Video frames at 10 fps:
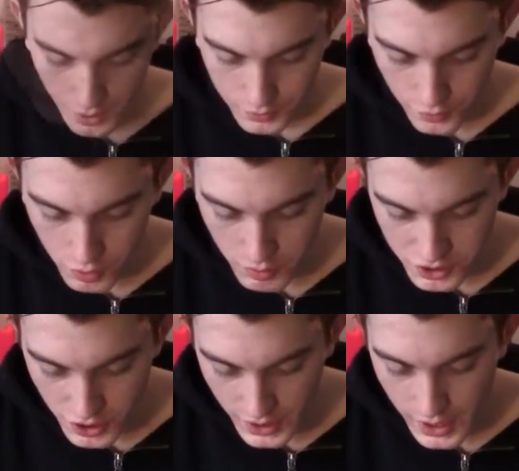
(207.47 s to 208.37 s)
Another
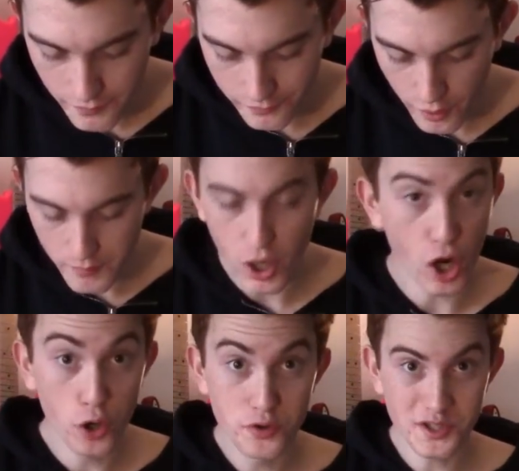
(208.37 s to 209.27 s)
question here from
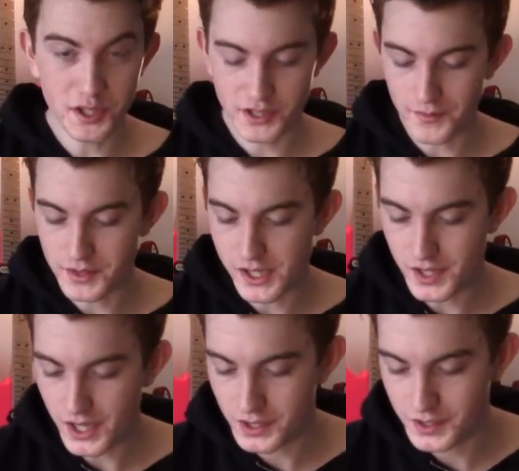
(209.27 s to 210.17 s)

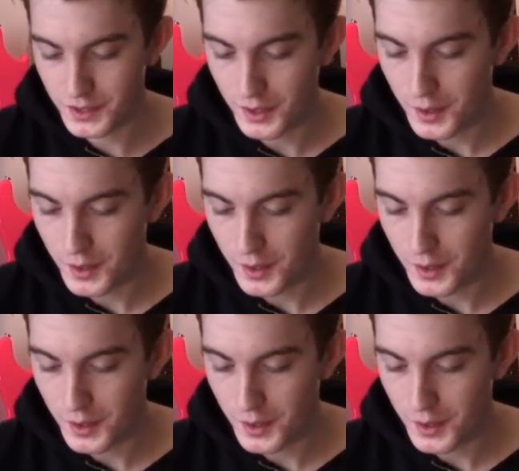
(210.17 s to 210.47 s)
OZ76.